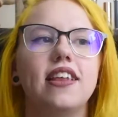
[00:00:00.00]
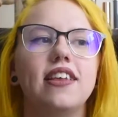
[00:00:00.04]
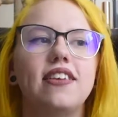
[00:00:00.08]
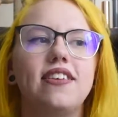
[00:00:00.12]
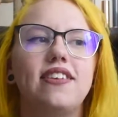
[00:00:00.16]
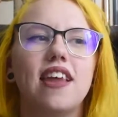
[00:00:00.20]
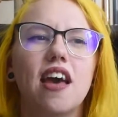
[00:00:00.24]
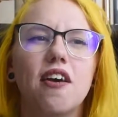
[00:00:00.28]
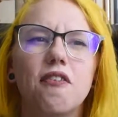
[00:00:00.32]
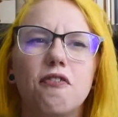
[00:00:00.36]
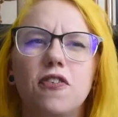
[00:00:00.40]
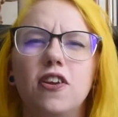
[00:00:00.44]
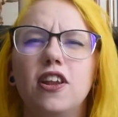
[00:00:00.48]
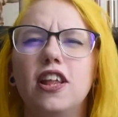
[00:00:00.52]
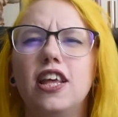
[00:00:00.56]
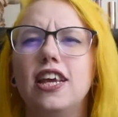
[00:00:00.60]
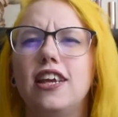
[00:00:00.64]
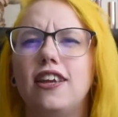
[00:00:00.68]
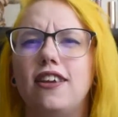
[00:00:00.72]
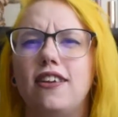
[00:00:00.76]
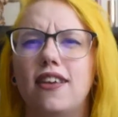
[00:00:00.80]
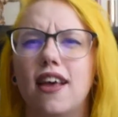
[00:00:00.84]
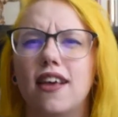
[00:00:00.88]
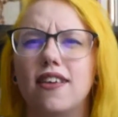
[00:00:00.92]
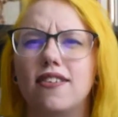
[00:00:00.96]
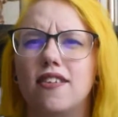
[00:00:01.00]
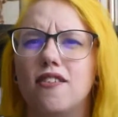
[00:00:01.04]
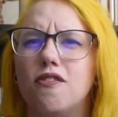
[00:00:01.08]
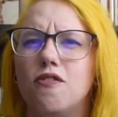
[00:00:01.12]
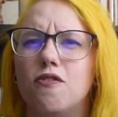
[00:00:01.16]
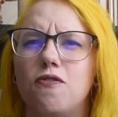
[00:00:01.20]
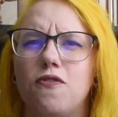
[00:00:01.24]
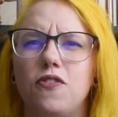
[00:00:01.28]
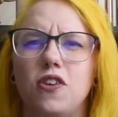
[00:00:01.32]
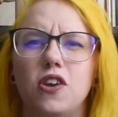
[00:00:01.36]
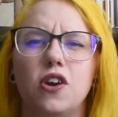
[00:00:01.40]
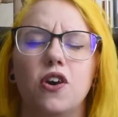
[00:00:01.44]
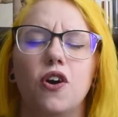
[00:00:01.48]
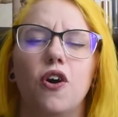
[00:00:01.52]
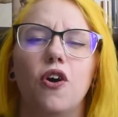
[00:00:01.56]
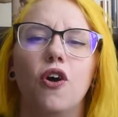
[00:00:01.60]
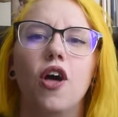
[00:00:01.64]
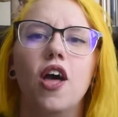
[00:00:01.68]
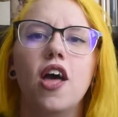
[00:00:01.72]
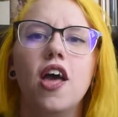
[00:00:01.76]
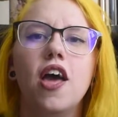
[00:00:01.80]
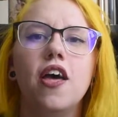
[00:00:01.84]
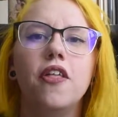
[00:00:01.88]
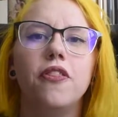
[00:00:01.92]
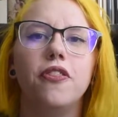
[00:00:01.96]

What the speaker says: This definitely doesn't feel